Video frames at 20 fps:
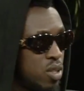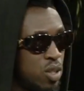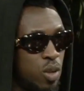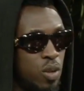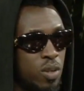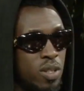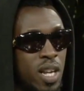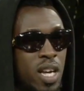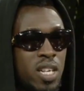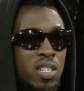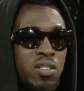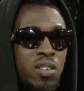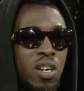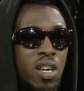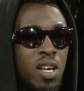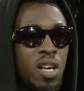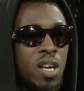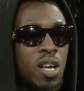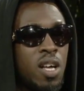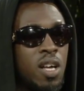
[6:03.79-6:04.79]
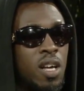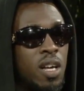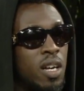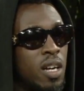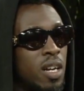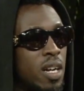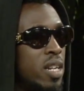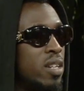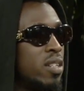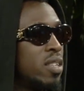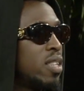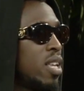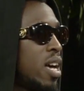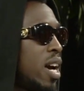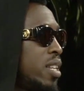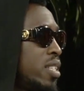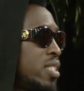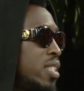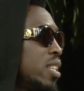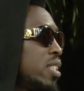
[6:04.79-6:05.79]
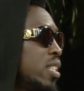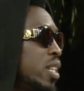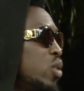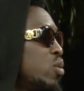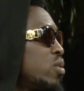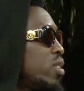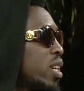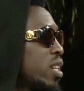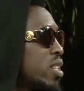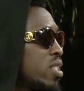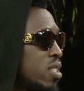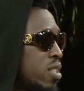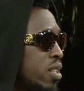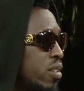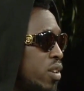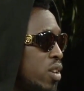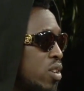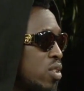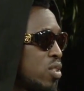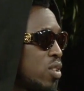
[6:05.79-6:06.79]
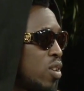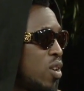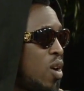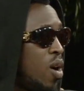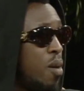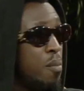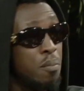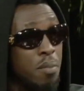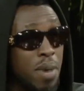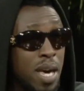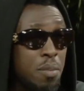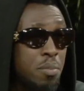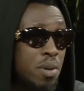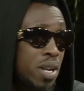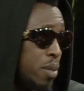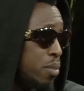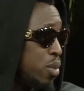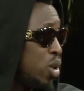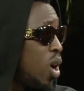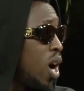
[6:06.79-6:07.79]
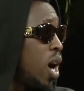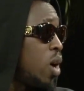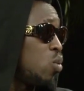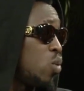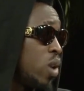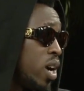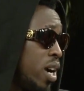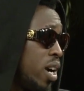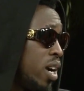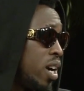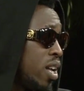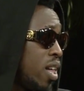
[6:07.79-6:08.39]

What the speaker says: So Nigeria kind of, I think they don't take it serious, or maybe I'm not aware.